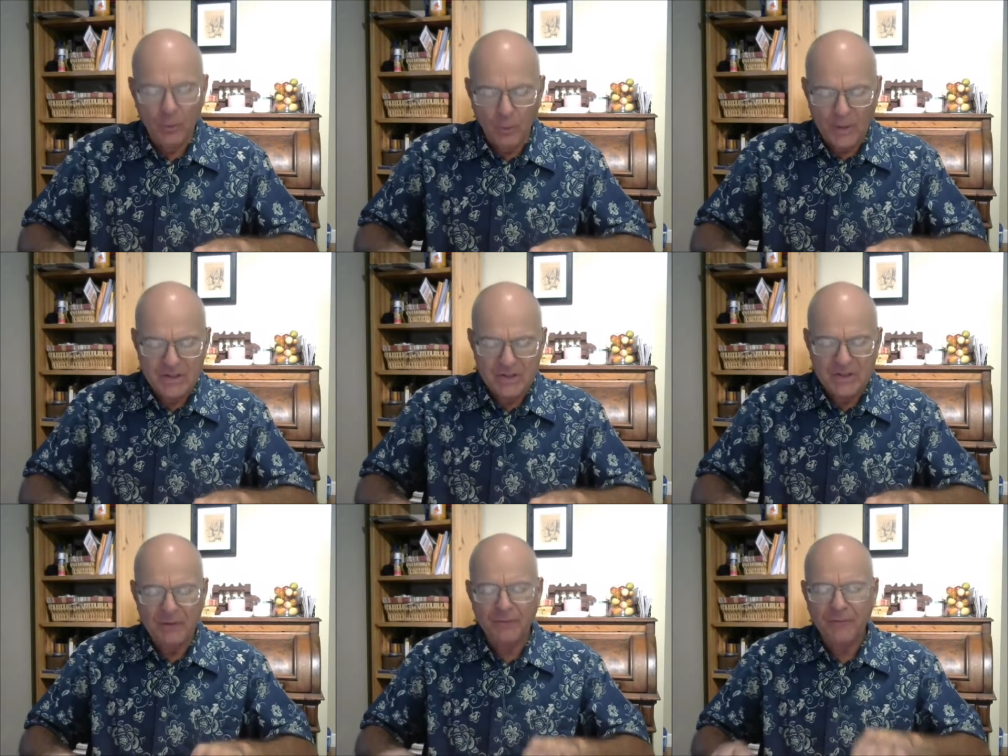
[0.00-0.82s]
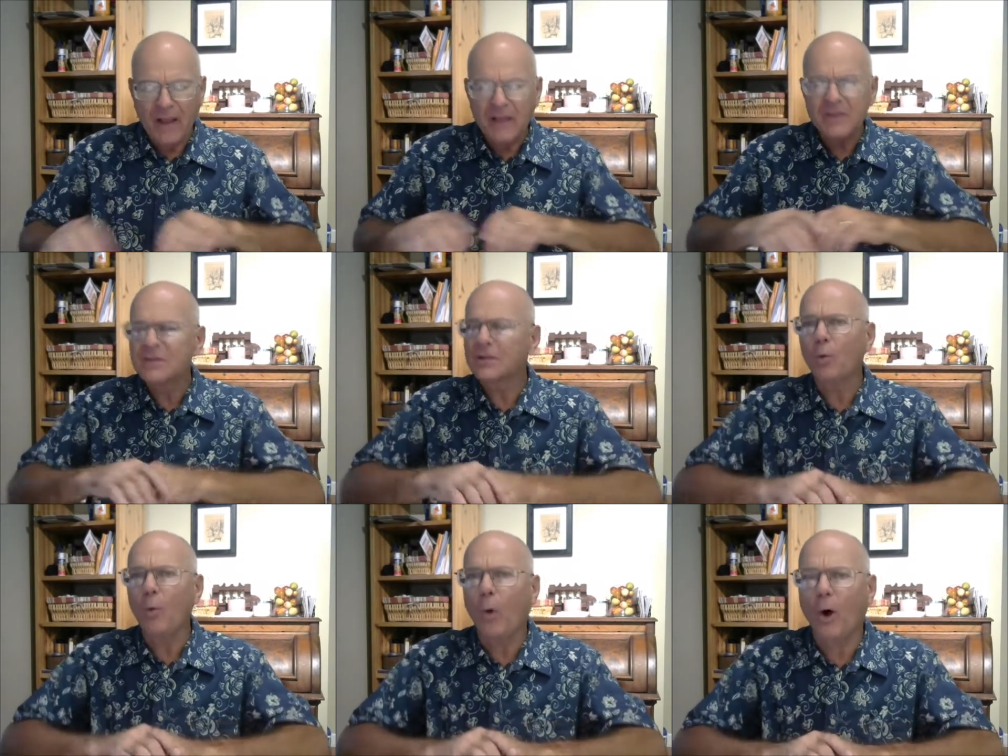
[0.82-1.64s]
which defends
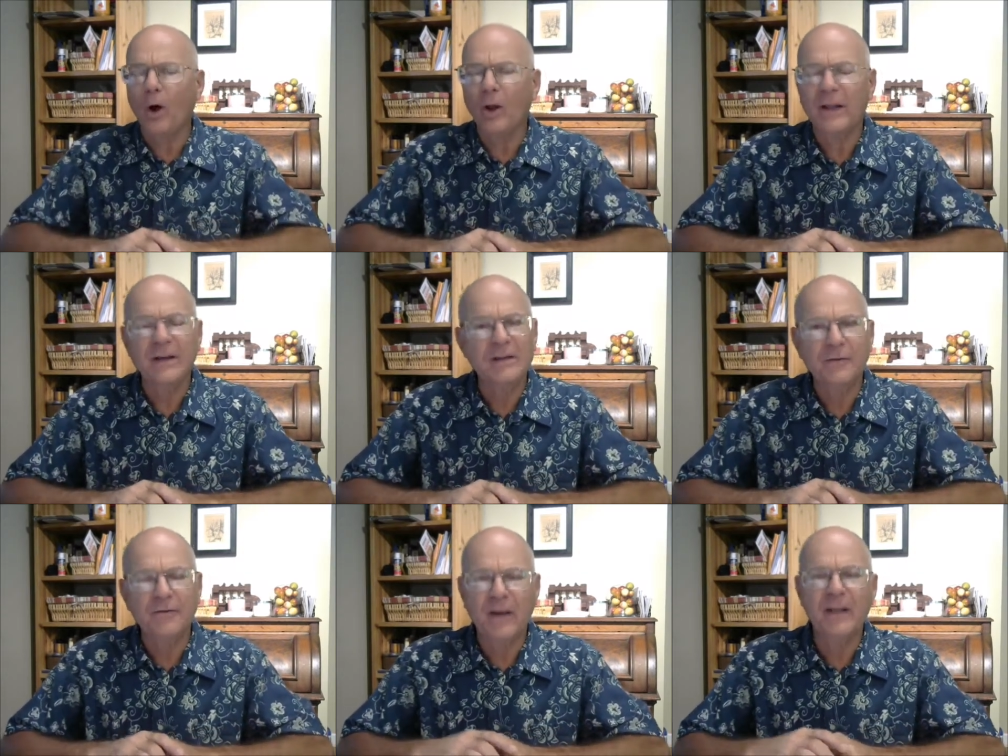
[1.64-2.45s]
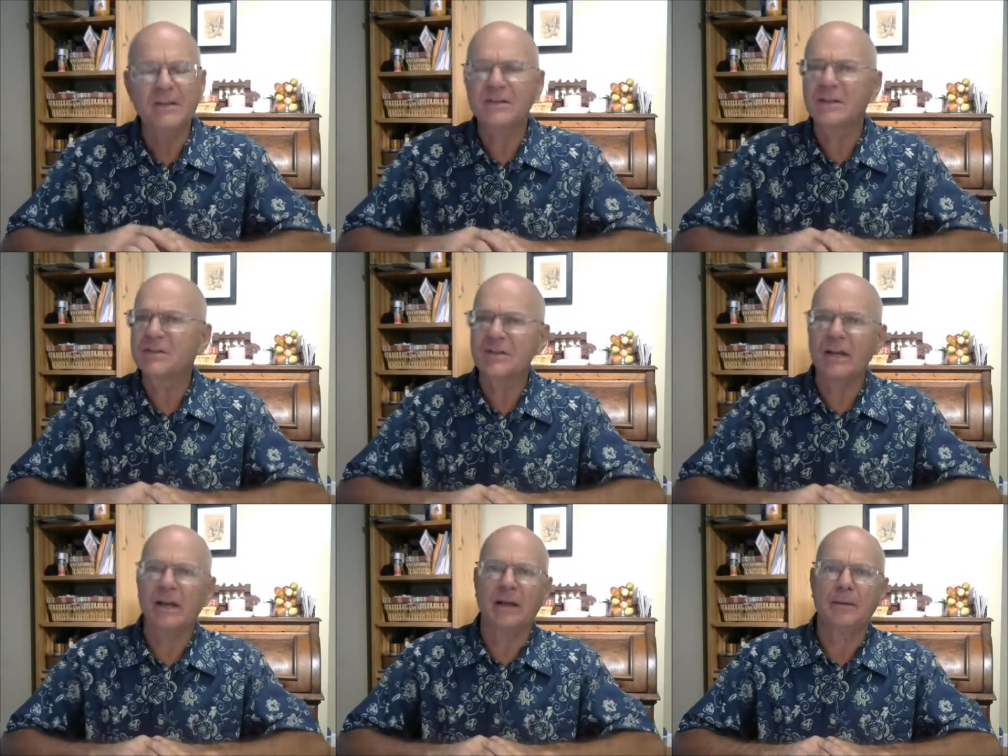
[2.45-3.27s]
the wall and defends the
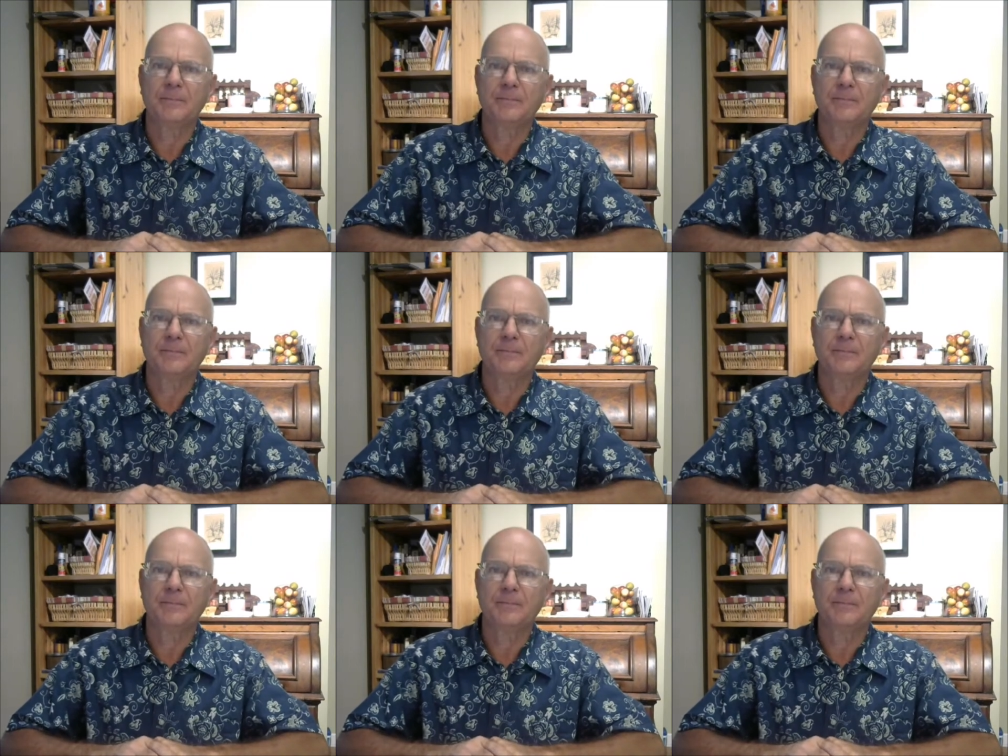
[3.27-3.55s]
city.